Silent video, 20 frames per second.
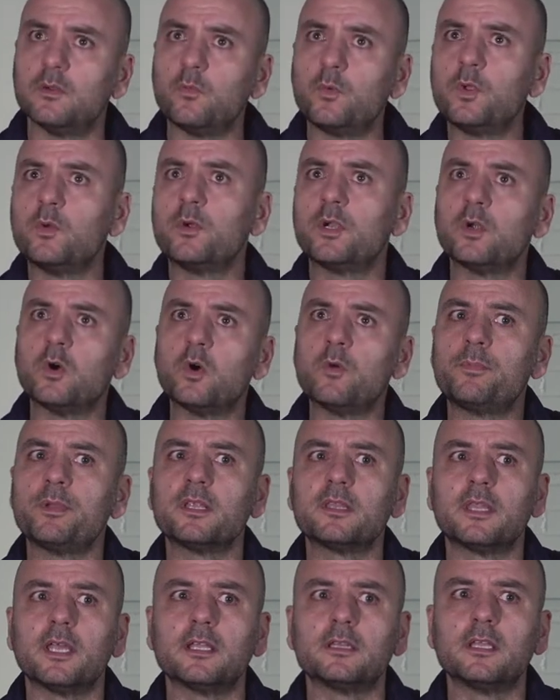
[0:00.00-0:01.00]
we were
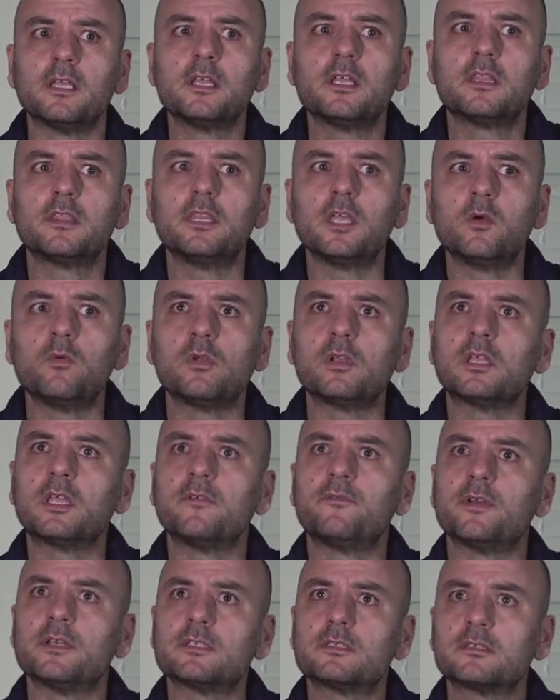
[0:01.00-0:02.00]
hoping that they will
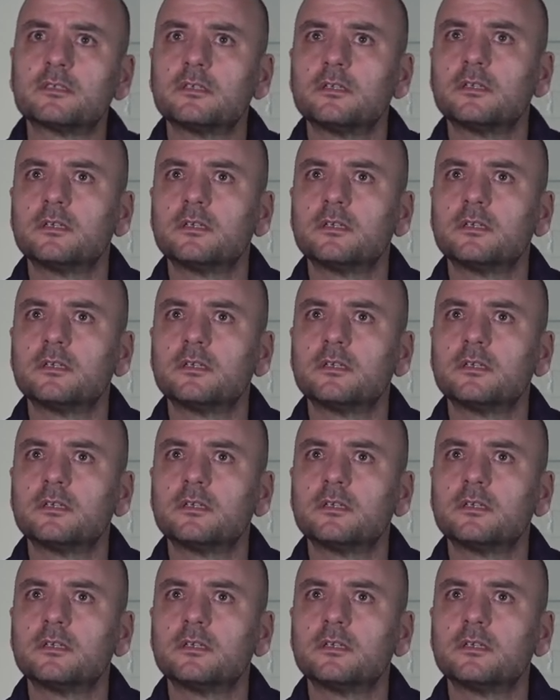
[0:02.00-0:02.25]
give us